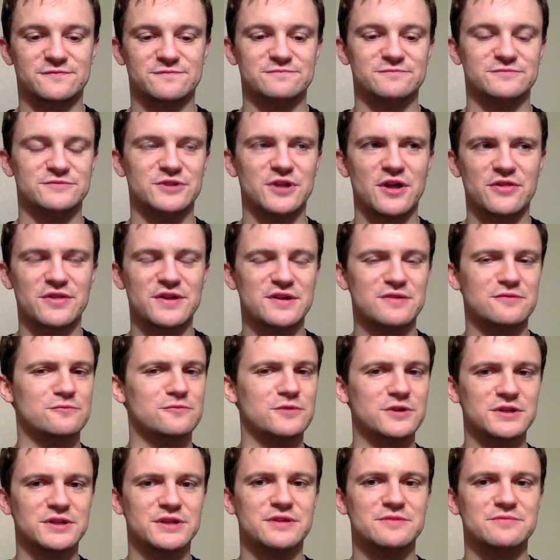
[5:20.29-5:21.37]
nothing
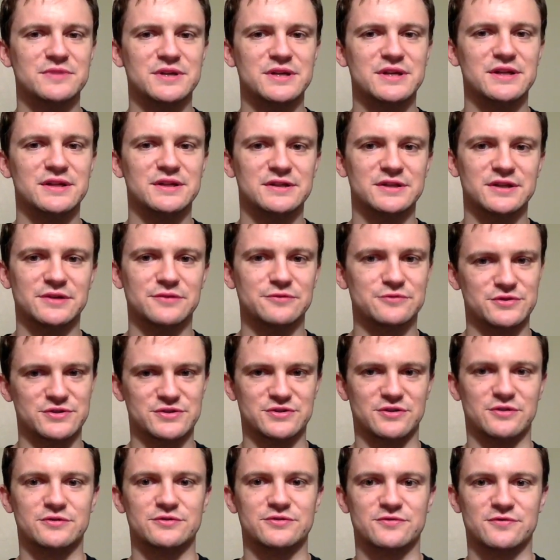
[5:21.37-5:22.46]
really immediately
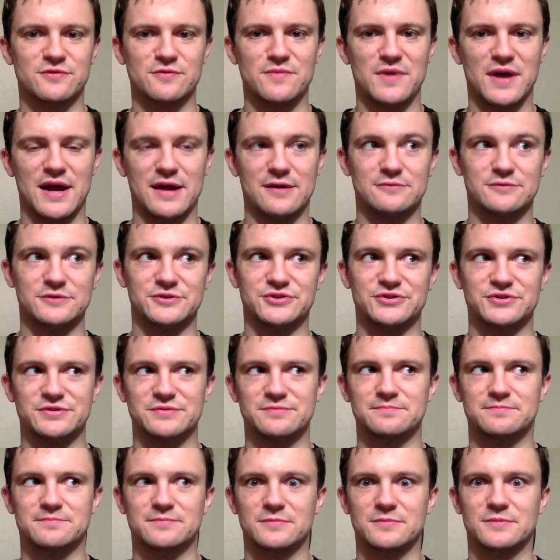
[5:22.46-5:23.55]
results from that, which
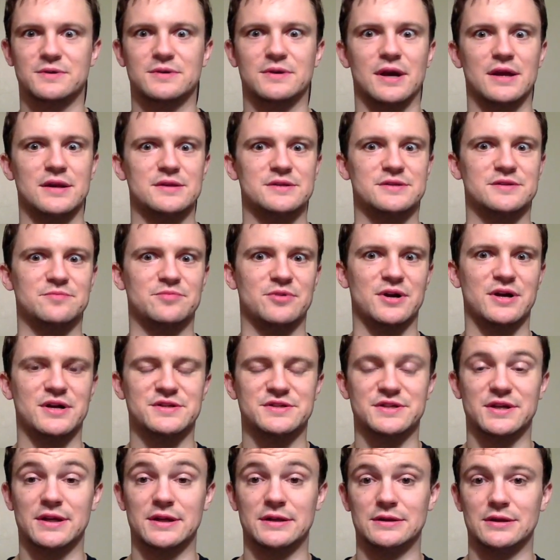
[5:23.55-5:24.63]
is kind of
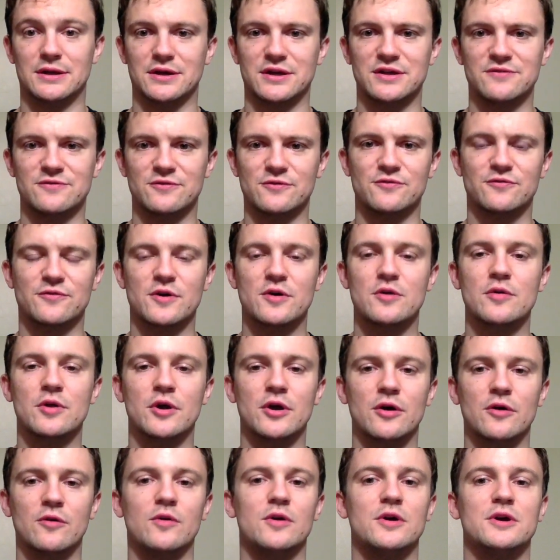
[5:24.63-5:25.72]
surprising and lucky for
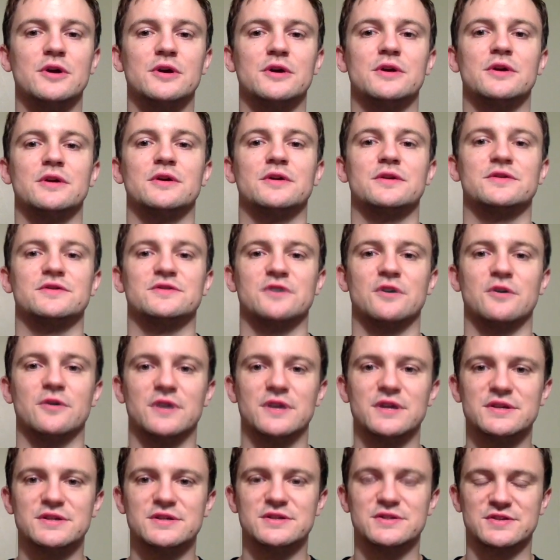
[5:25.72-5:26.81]
Frodo. So
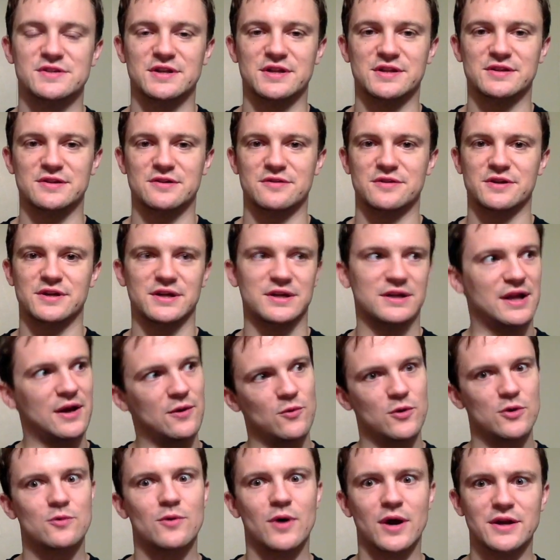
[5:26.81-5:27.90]
he's just sitting there thinking, now
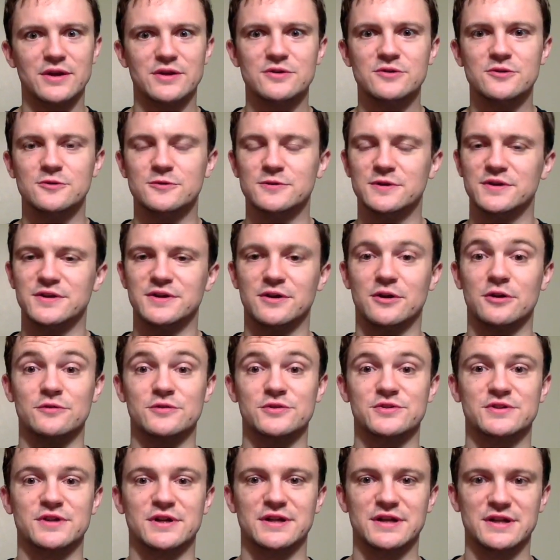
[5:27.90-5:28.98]
what do I do? And then all of
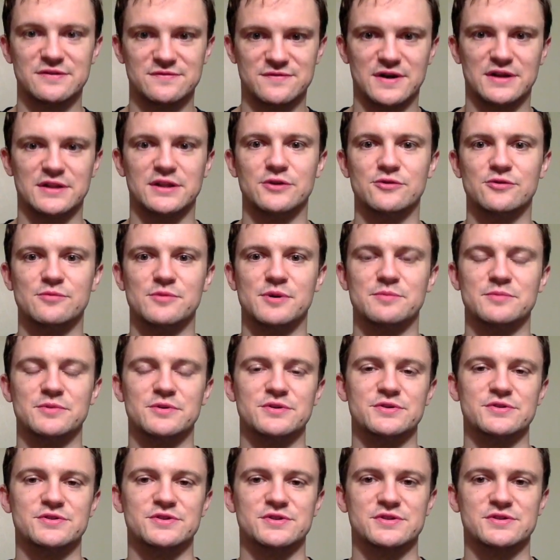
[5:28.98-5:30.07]
a sudden he finally
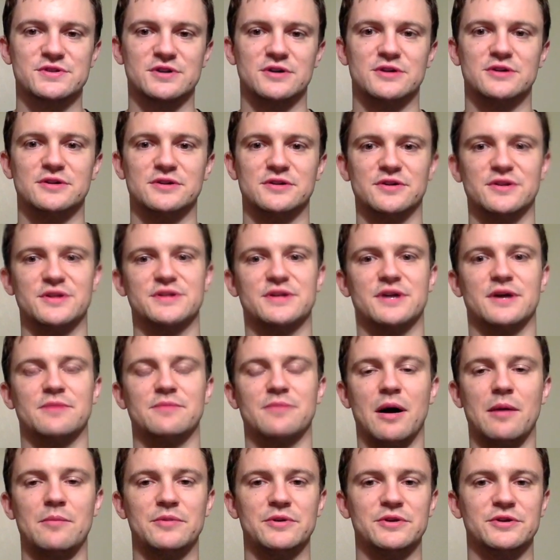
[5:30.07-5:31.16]
remembers the song that
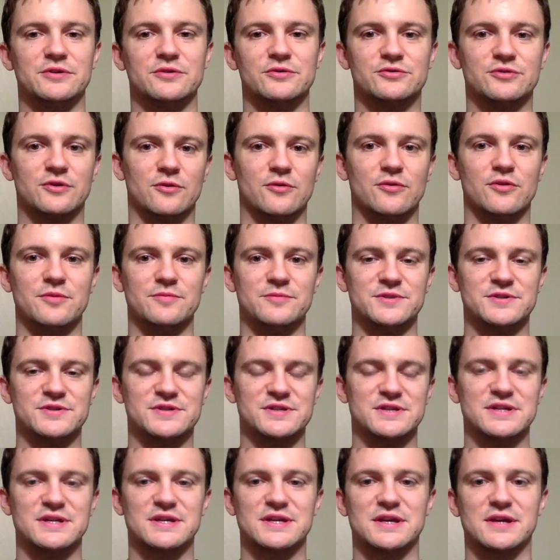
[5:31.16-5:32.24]
Tom Bombadil told them to
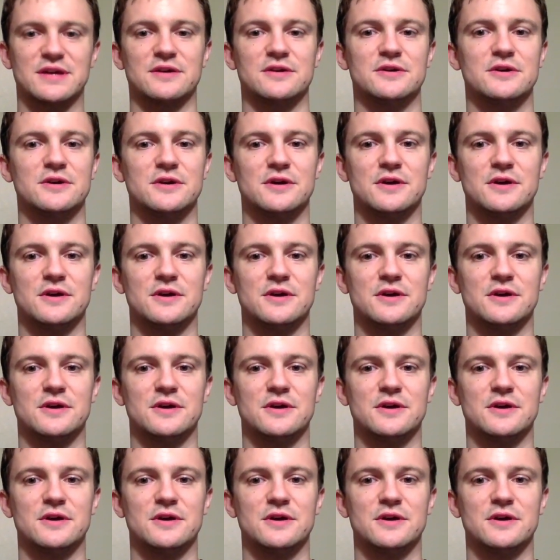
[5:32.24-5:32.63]
sing.